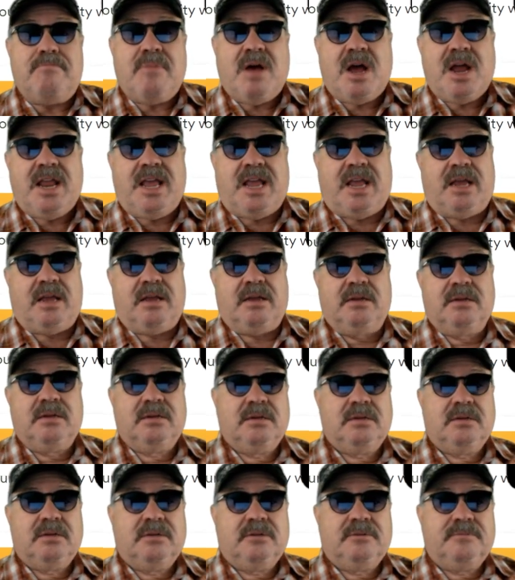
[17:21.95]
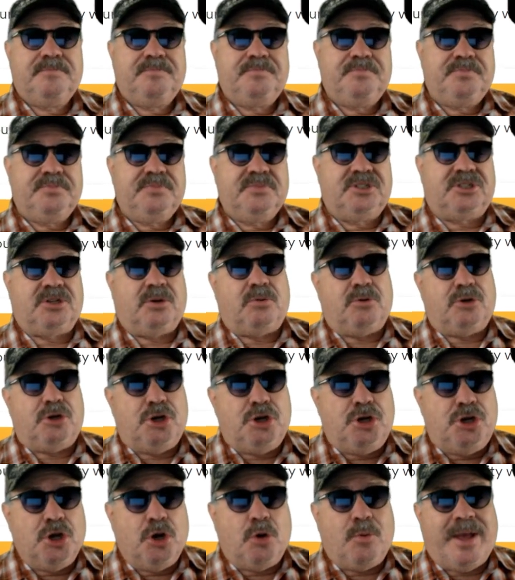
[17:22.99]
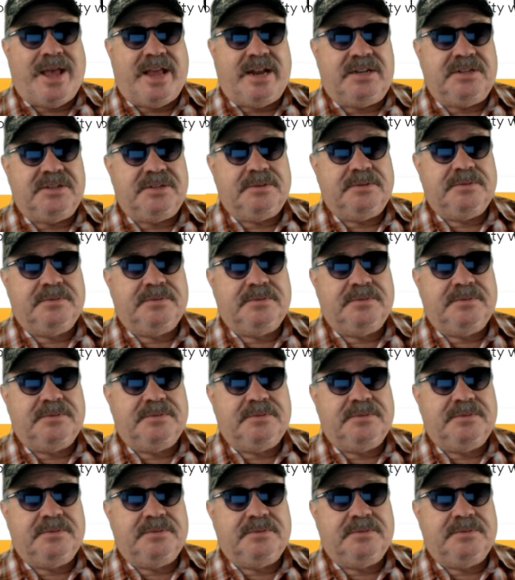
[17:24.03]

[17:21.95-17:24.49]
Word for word: money. So do it.